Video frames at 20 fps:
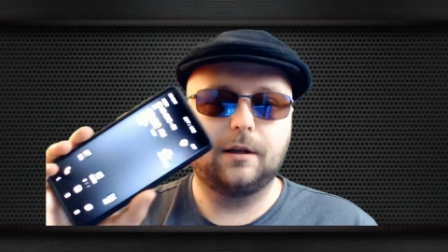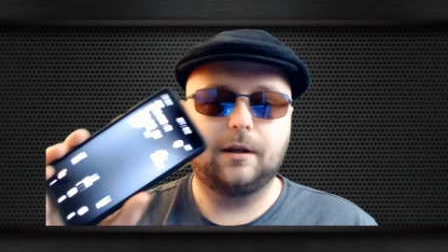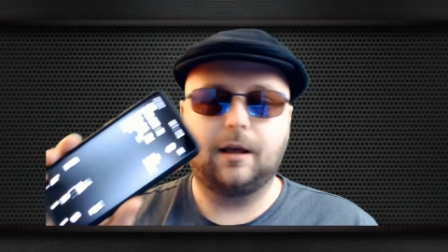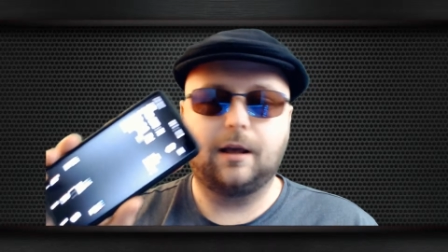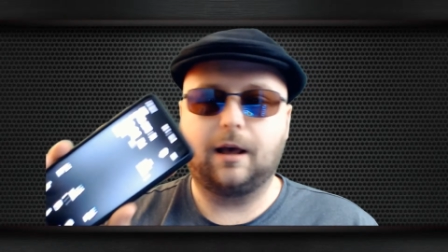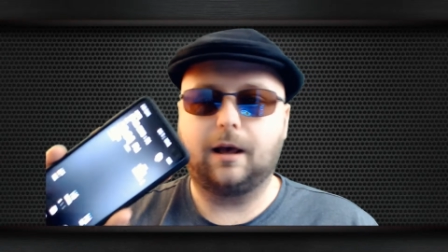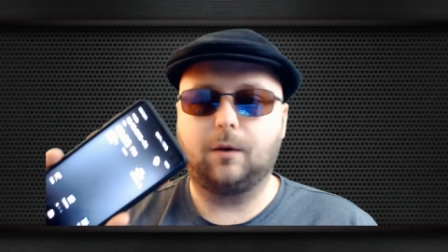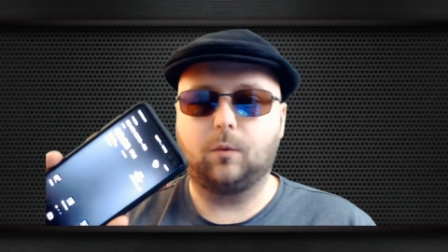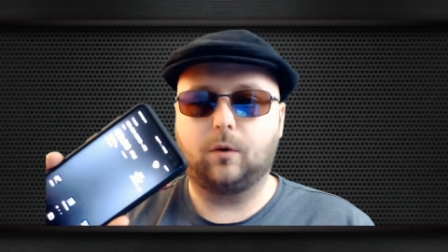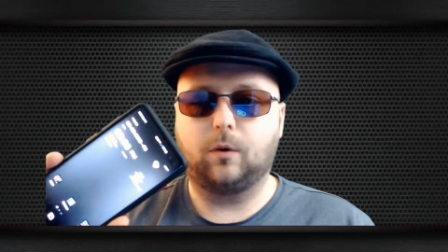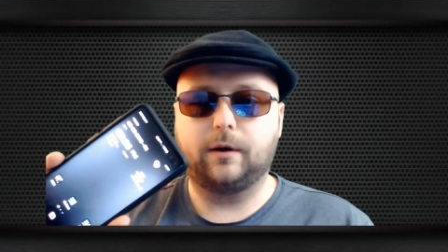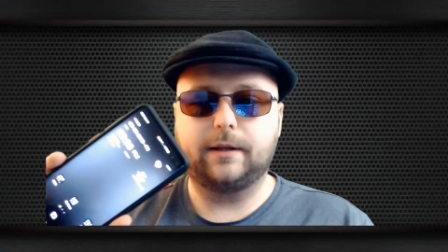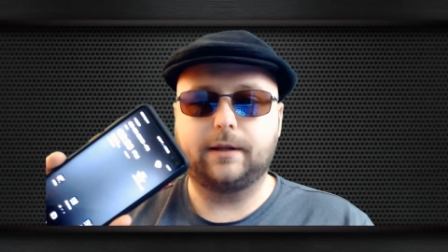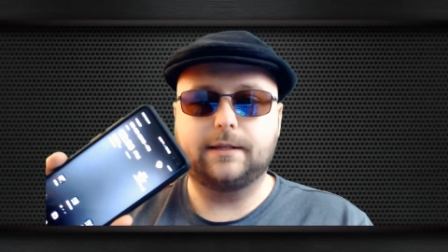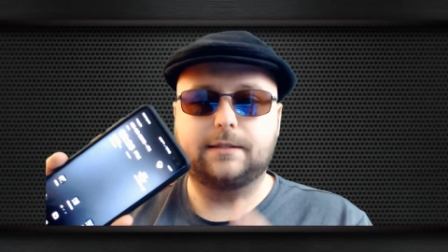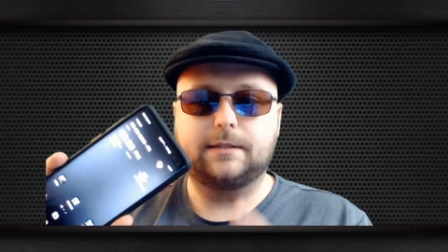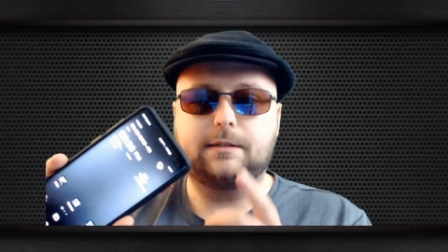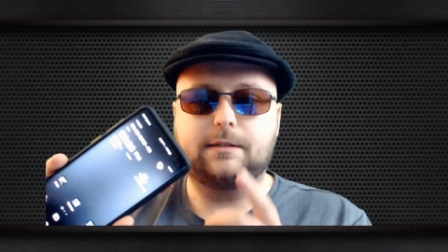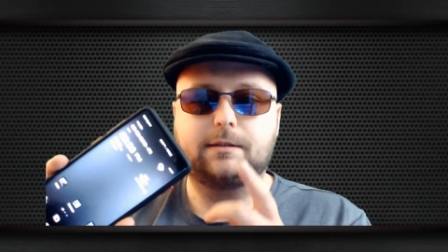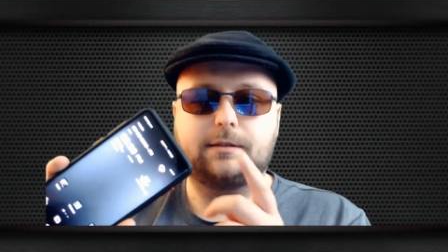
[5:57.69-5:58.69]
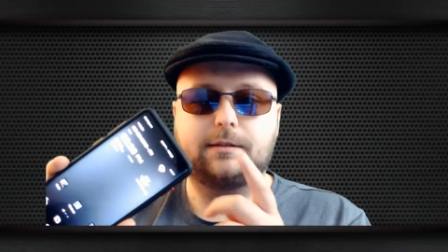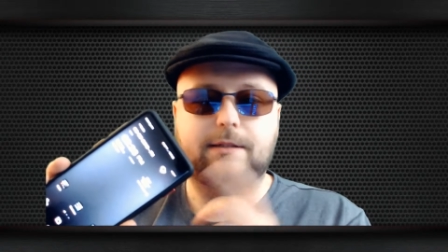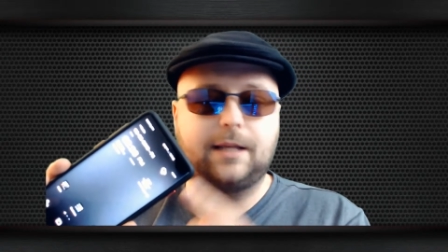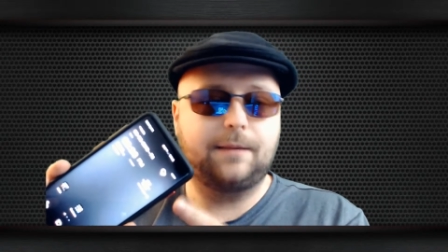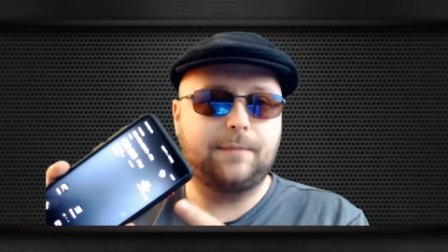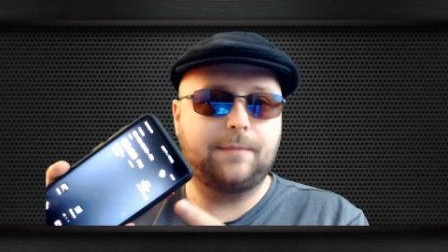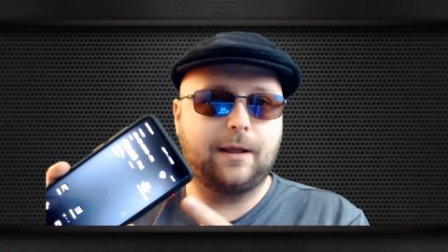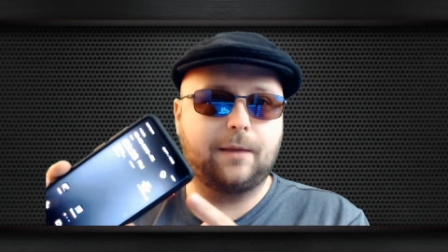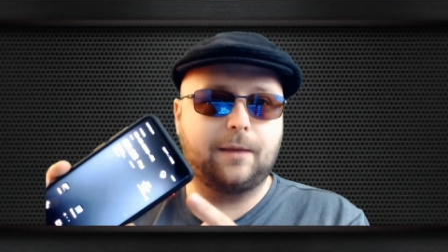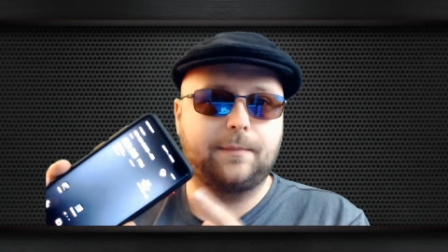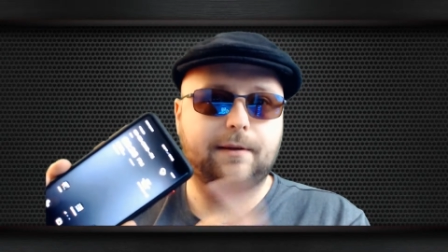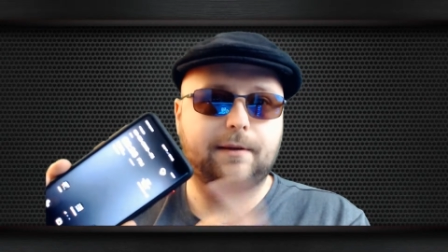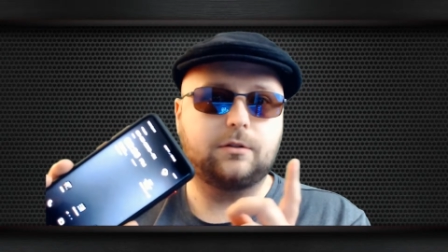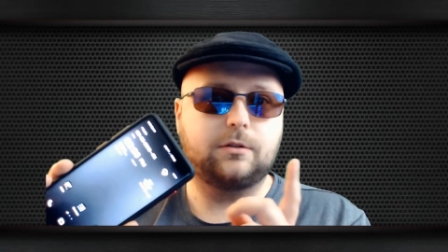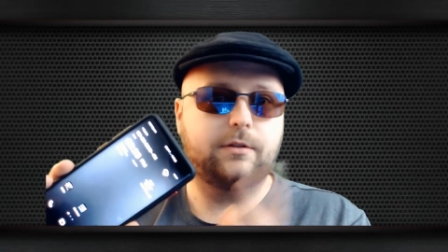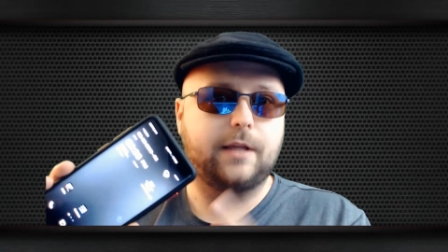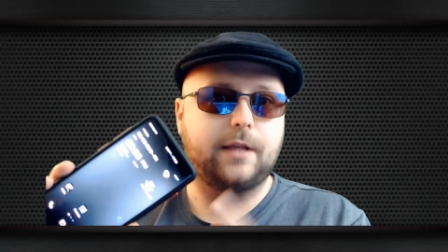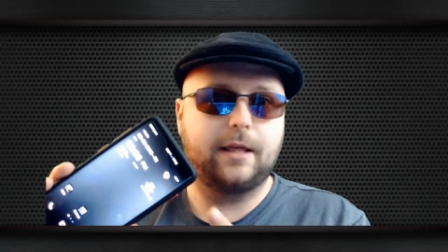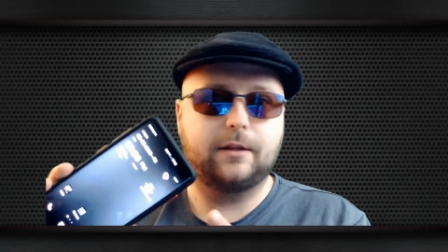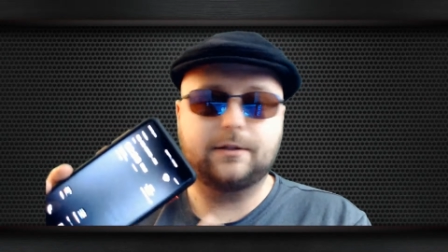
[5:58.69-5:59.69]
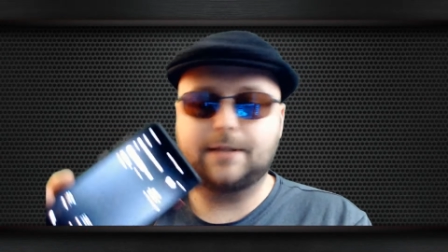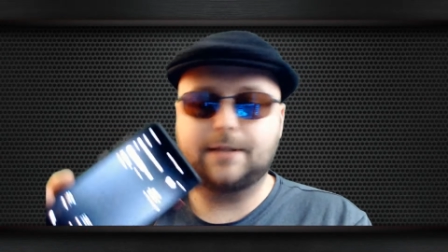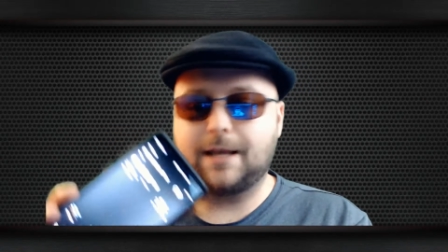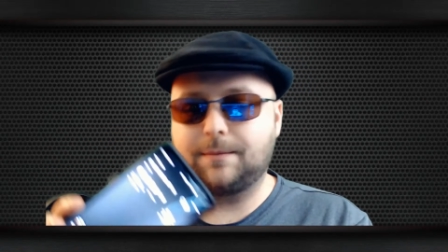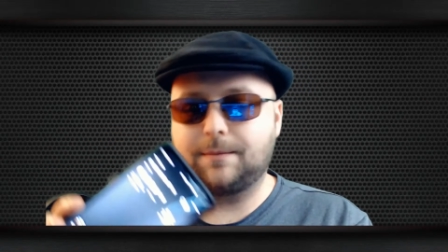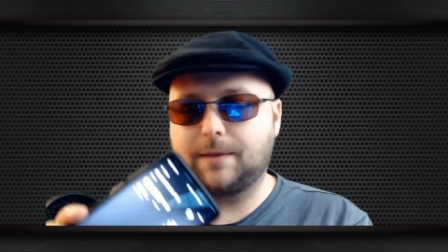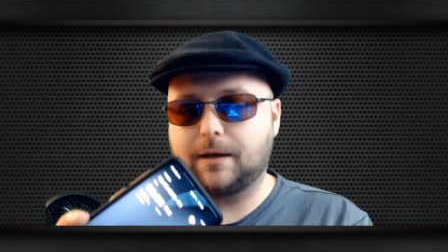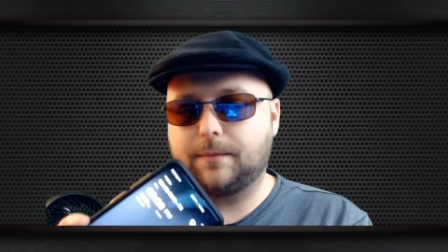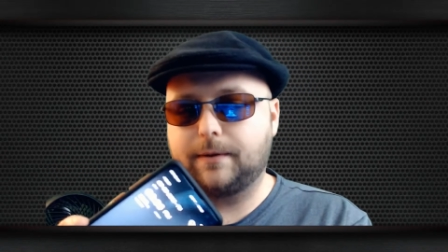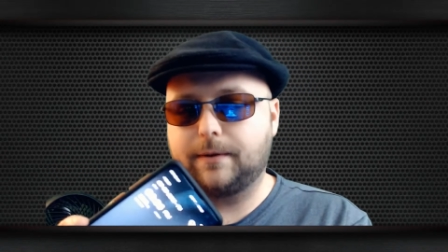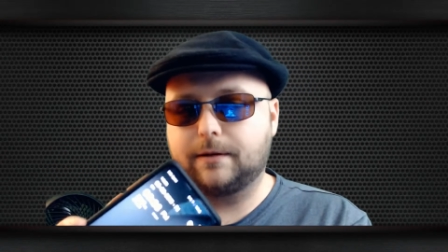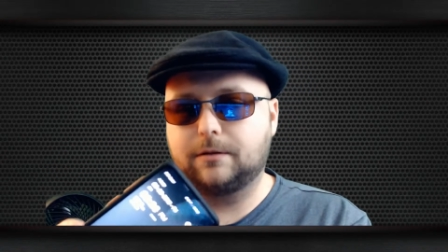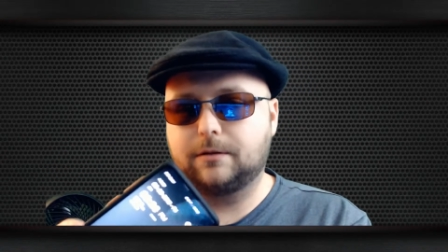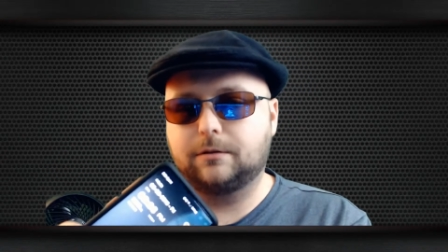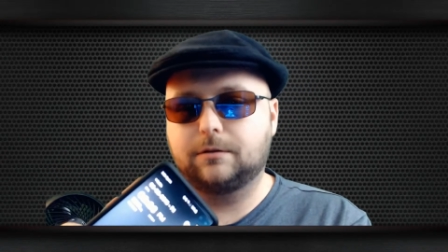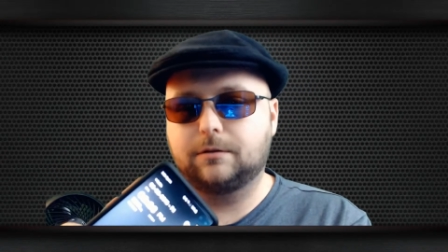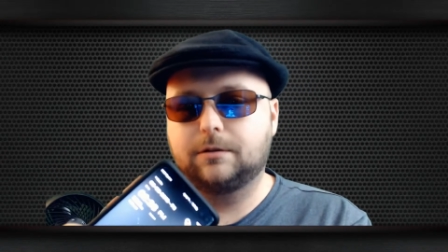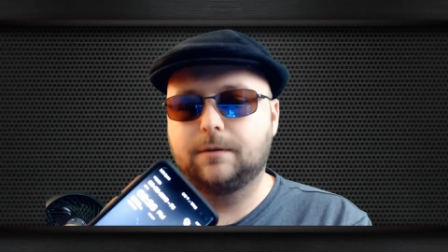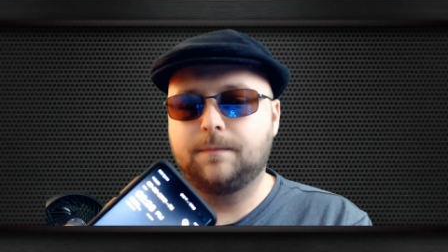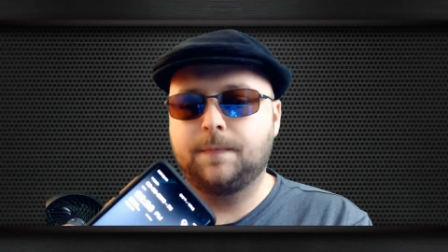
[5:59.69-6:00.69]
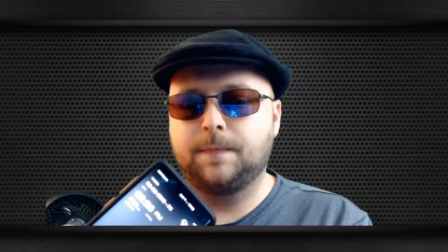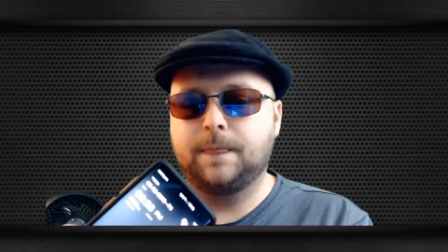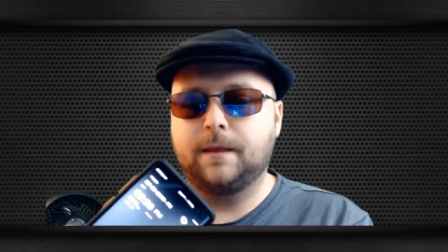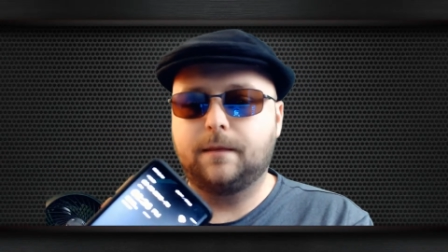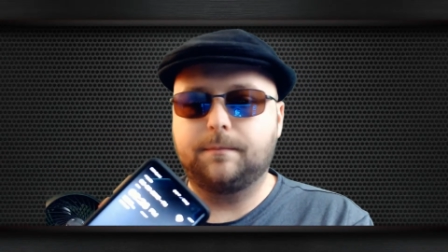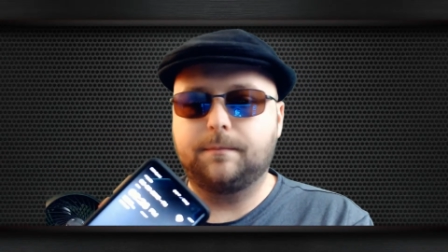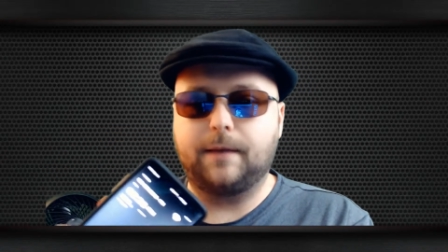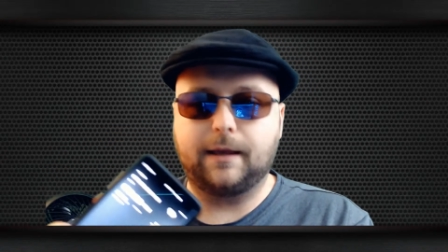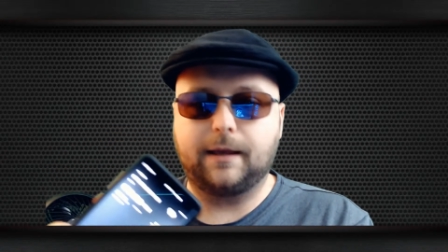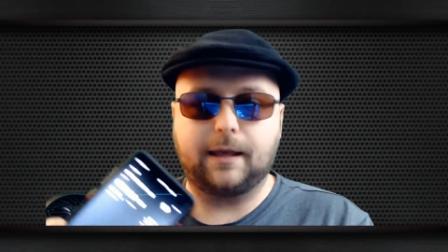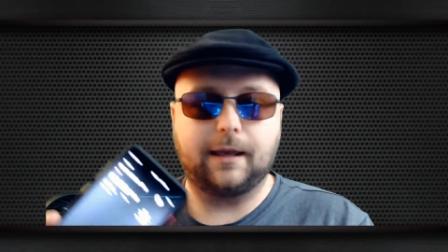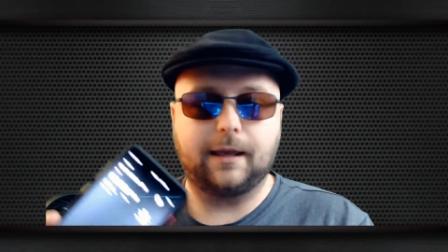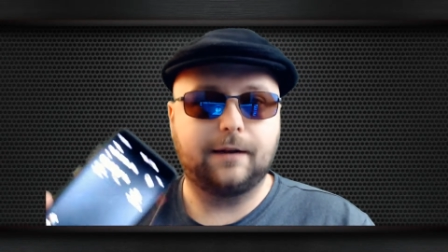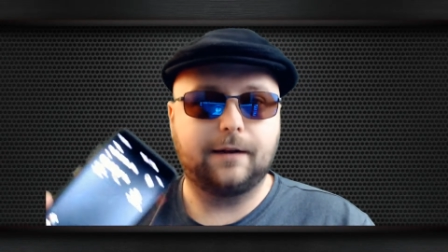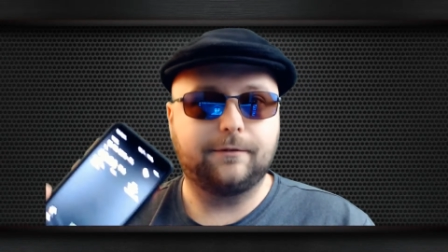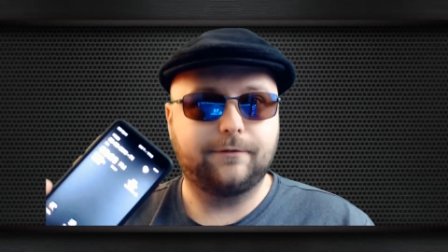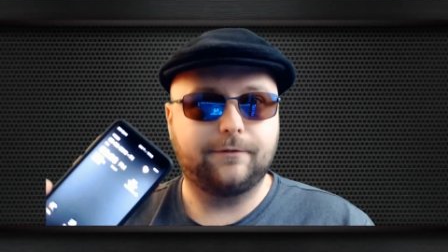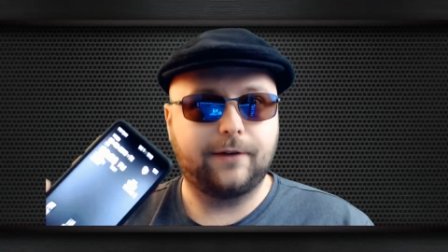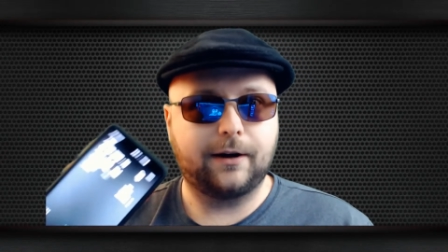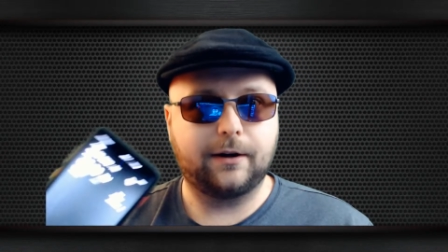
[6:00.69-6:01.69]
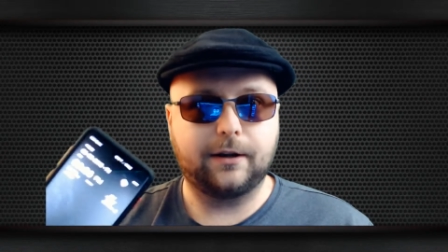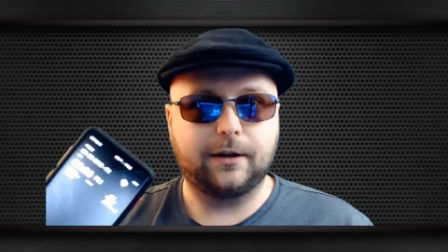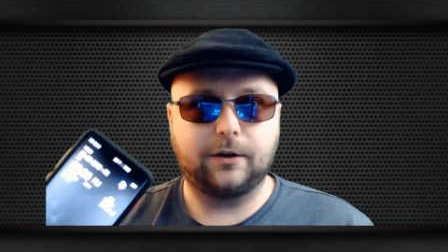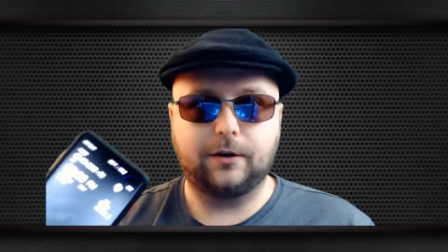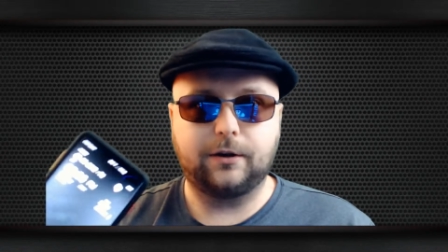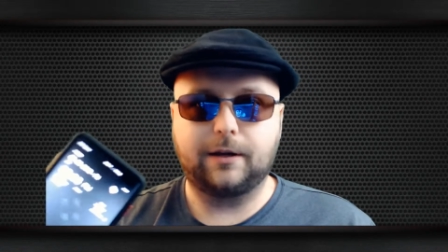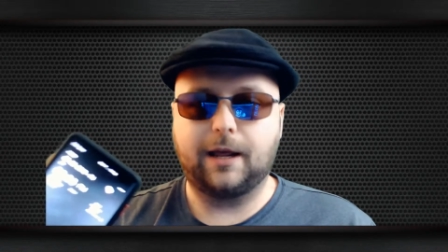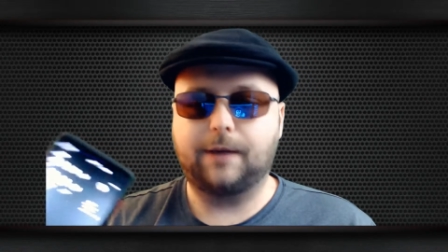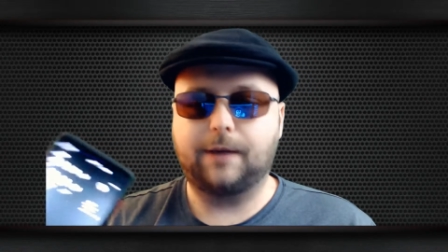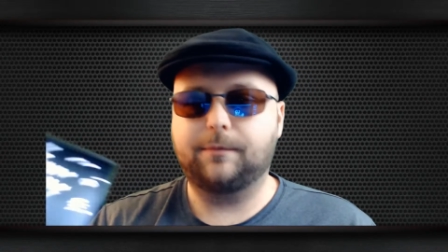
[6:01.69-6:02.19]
One is 10 megapixels, the other is 8 megapixels, making it a very good camera